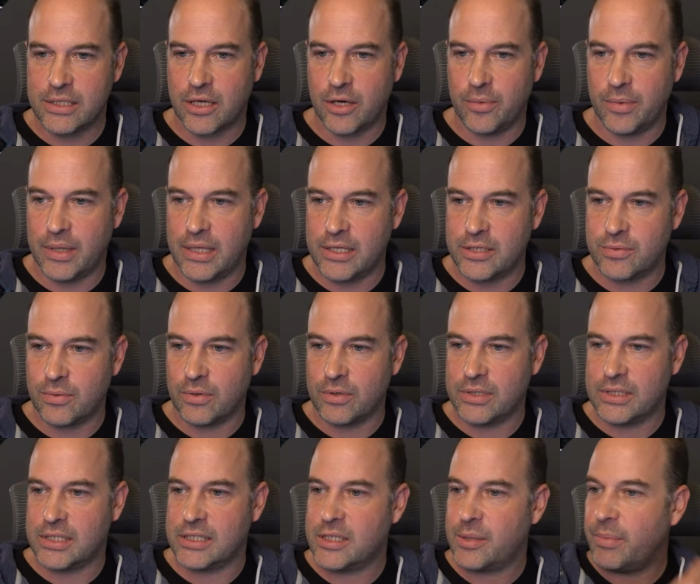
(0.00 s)
go with this one
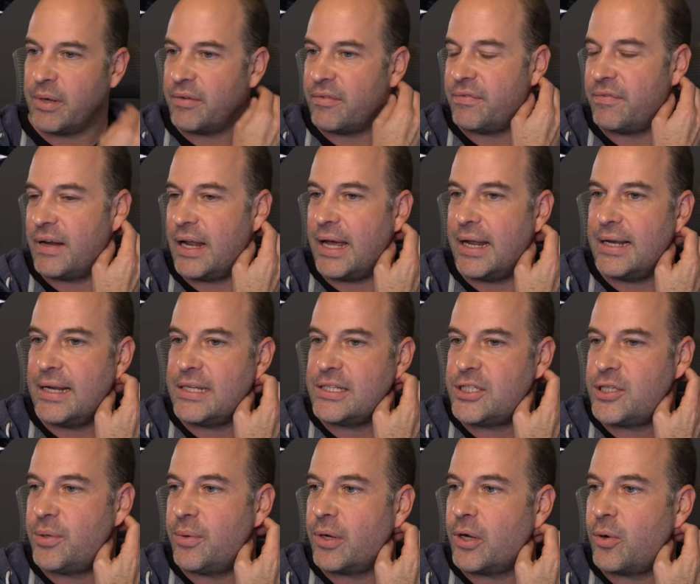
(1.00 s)
because it's a bit flat. Let's
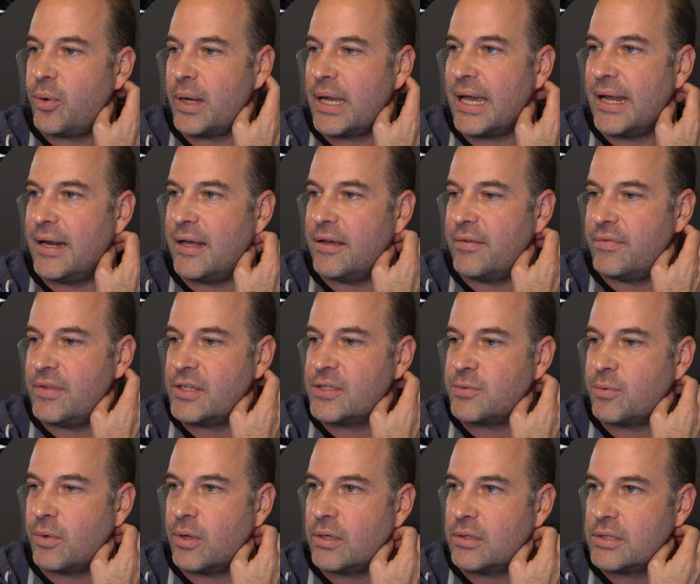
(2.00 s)
do a quick edit of this
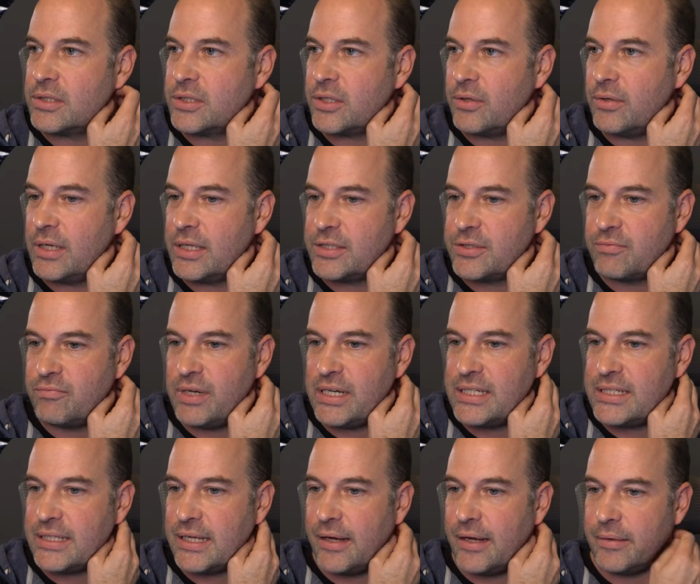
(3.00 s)
one. So let's
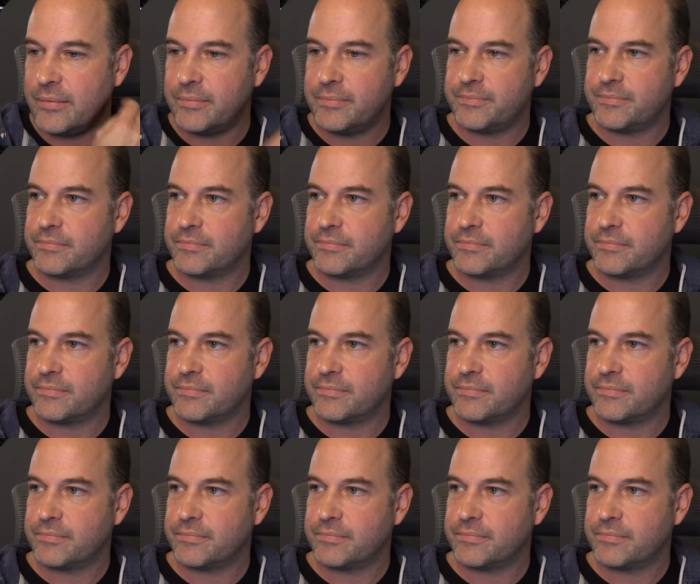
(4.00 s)
reset.